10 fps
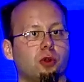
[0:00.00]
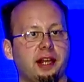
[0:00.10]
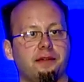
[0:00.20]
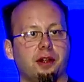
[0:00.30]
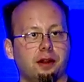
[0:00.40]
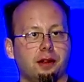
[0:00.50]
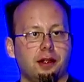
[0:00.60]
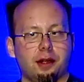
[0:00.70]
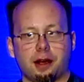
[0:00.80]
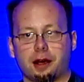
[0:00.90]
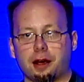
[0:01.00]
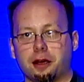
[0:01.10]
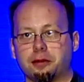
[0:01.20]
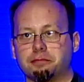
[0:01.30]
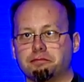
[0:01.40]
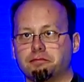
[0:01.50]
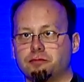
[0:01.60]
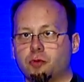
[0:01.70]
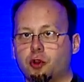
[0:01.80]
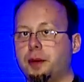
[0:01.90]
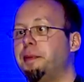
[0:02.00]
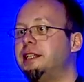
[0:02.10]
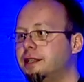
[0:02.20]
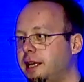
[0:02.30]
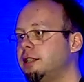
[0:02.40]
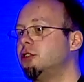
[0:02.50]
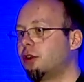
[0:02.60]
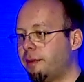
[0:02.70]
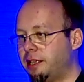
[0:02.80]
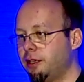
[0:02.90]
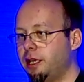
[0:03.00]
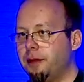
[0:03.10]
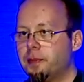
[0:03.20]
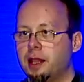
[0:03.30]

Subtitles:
level repeatedly and incrementally